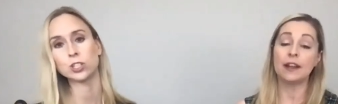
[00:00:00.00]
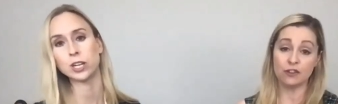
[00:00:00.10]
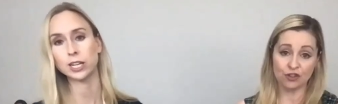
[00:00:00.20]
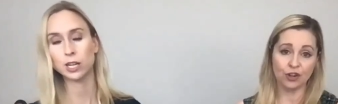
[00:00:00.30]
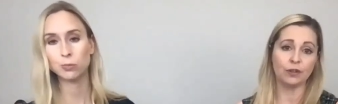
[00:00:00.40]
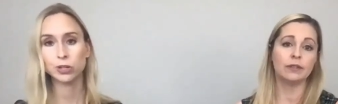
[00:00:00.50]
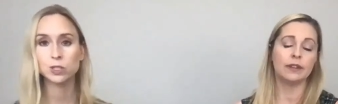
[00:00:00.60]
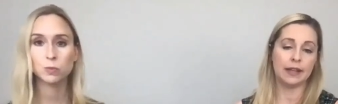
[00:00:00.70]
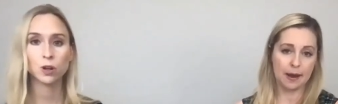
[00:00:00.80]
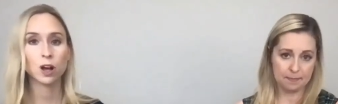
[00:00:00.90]
Speaker 1: that's true. embryos.
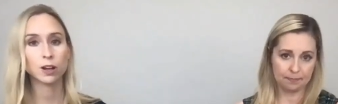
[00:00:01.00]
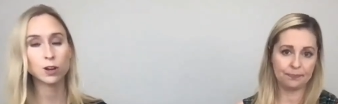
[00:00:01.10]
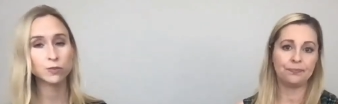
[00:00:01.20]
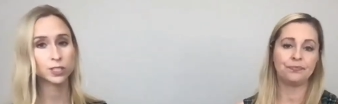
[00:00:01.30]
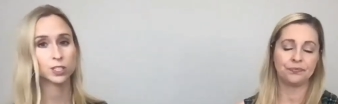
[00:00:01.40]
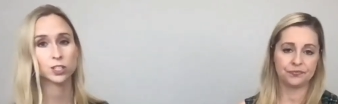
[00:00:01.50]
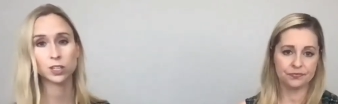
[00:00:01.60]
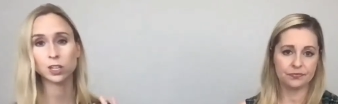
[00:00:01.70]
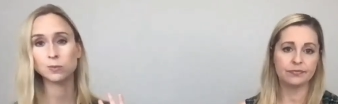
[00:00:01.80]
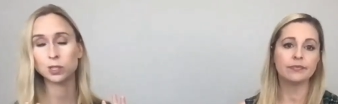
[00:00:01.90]
Yeah. A conversation
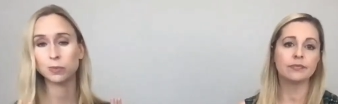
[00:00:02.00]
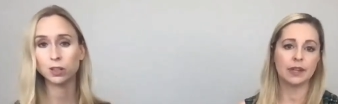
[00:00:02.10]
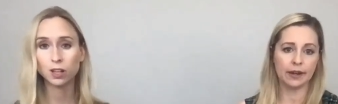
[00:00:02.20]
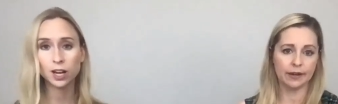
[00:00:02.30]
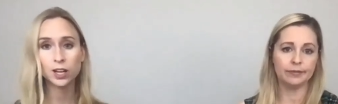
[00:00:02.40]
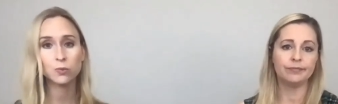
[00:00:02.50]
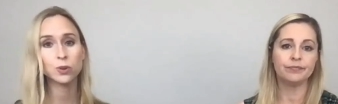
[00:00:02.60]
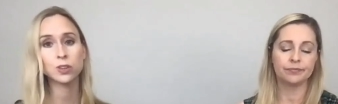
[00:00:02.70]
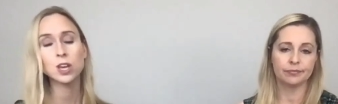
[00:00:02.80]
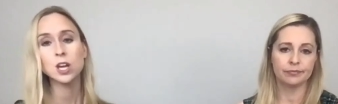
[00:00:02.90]
that comes up a lot yeah.
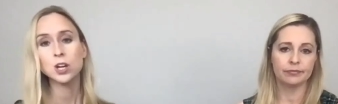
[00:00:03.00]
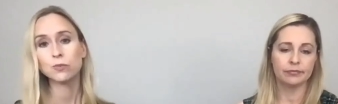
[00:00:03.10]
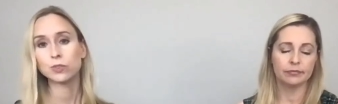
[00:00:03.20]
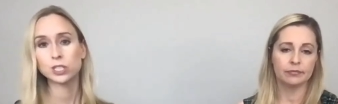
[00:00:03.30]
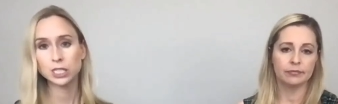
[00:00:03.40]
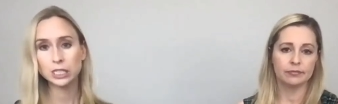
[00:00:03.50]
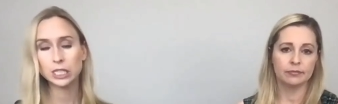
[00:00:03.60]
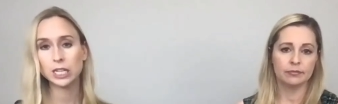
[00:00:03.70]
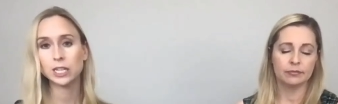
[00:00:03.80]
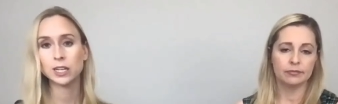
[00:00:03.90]
with
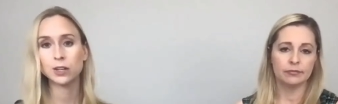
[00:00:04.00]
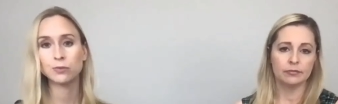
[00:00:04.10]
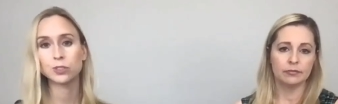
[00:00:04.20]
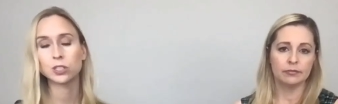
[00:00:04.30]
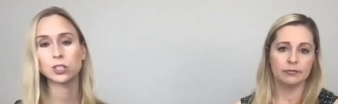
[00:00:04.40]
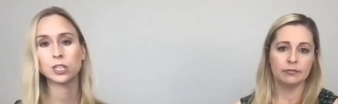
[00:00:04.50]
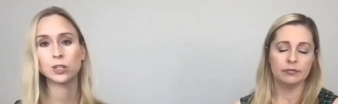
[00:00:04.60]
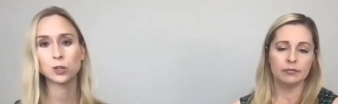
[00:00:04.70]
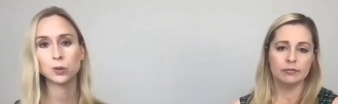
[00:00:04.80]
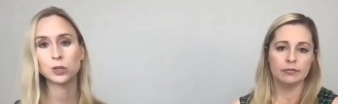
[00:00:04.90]
fertility and infertility
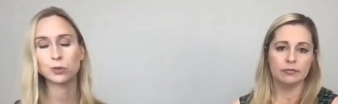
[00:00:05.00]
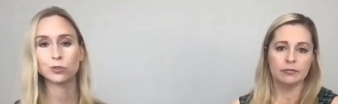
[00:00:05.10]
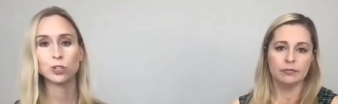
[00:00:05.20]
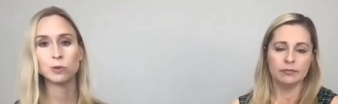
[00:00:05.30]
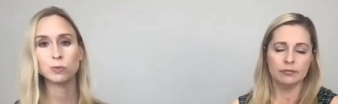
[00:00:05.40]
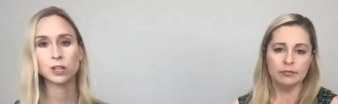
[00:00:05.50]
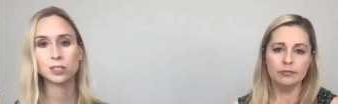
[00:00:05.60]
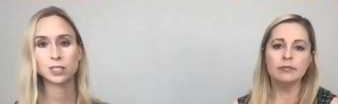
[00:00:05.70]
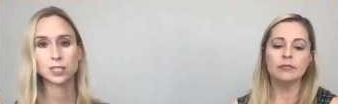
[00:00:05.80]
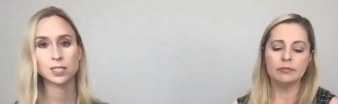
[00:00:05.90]
and going through treatment
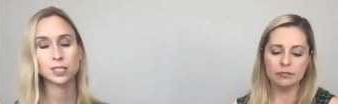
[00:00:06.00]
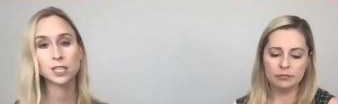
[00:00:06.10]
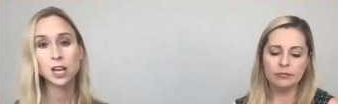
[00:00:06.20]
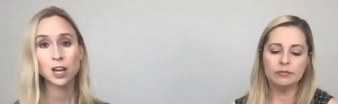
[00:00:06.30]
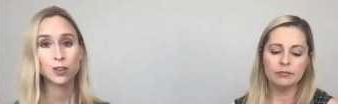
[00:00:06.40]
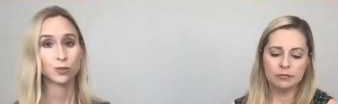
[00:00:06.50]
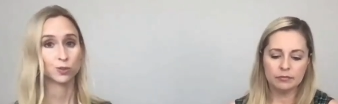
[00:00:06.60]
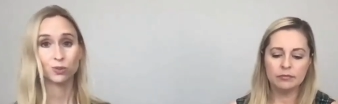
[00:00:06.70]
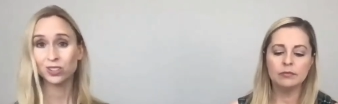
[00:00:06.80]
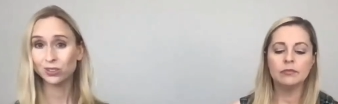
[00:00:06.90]
processes there's
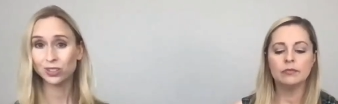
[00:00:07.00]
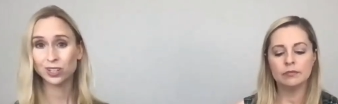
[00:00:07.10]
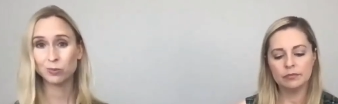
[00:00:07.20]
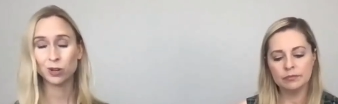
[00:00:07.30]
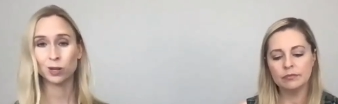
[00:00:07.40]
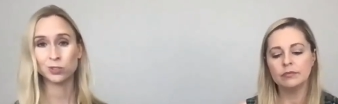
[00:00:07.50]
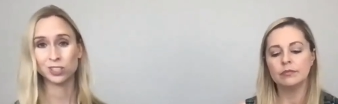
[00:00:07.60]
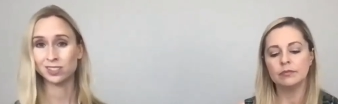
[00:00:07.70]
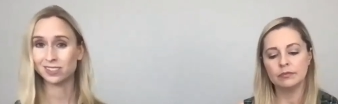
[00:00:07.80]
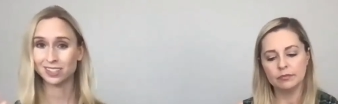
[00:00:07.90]
really only a couple
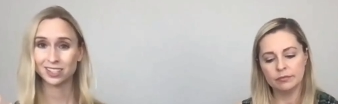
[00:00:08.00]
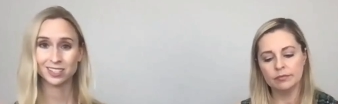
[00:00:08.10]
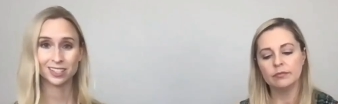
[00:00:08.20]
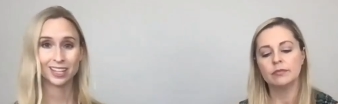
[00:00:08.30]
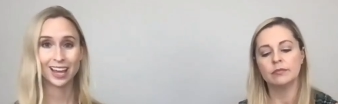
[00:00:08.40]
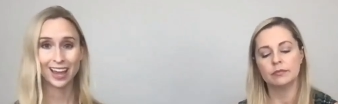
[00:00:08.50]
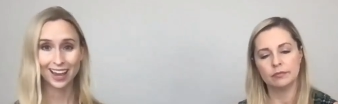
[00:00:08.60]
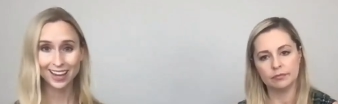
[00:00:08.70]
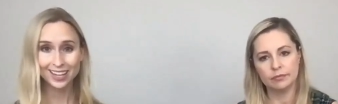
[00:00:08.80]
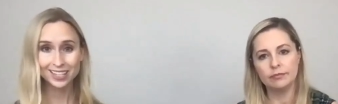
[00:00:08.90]
options. Is it
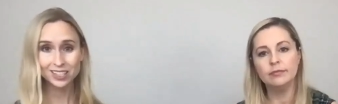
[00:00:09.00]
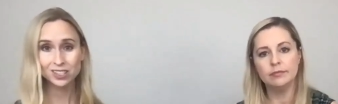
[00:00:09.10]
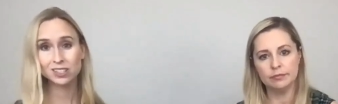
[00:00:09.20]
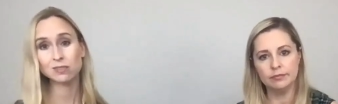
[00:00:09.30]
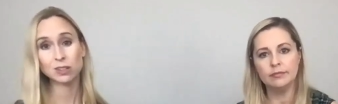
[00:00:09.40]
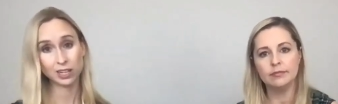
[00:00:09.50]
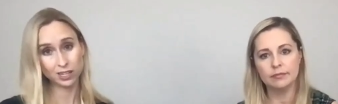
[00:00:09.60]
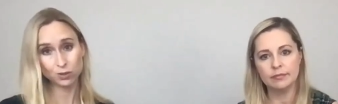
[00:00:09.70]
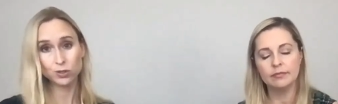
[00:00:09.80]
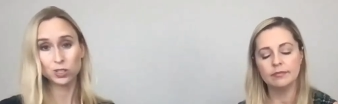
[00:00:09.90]
the eggs mm-hmm. and
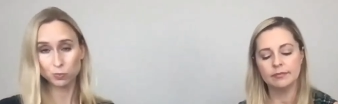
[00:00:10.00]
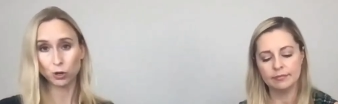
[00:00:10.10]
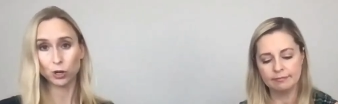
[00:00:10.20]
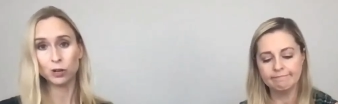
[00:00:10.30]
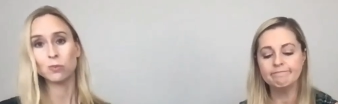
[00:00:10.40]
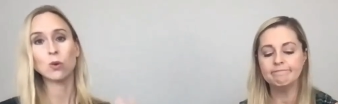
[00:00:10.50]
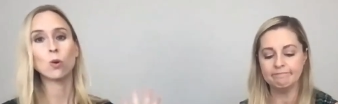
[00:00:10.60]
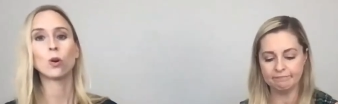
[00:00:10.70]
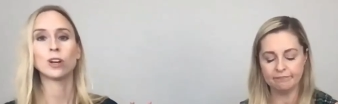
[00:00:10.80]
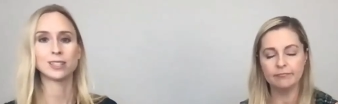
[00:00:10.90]
or the sperm, mm-hmm.
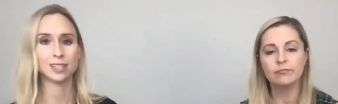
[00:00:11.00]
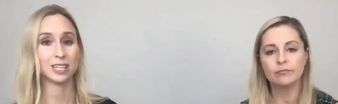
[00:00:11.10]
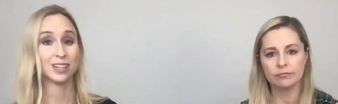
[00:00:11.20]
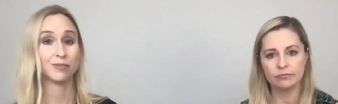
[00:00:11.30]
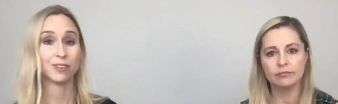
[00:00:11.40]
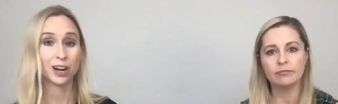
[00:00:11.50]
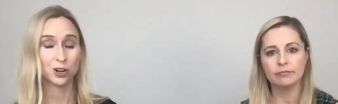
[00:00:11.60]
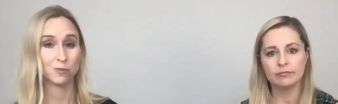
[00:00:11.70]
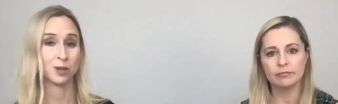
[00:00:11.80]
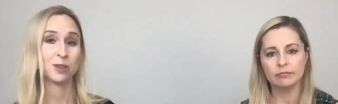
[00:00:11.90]
or is it the
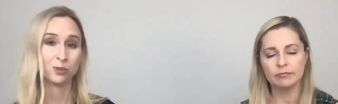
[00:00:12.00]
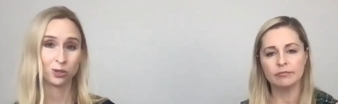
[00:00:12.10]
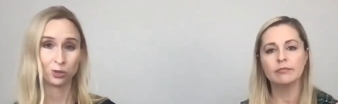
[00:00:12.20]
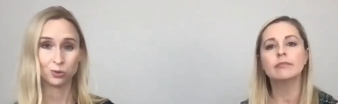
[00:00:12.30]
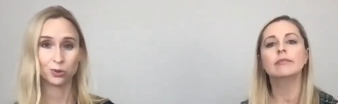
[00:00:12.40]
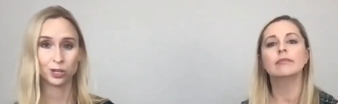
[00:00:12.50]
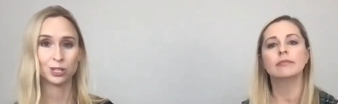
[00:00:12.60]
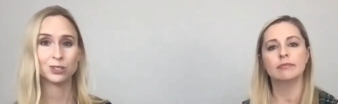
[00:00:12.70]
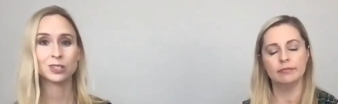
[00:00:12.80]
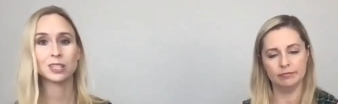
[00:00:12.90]
environment, the
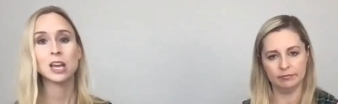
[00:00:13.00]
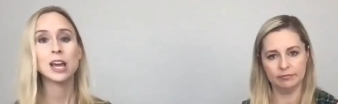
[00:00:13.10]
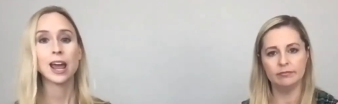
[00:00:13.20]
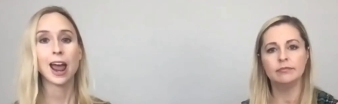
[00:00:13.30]
uterus? Mm-hmm.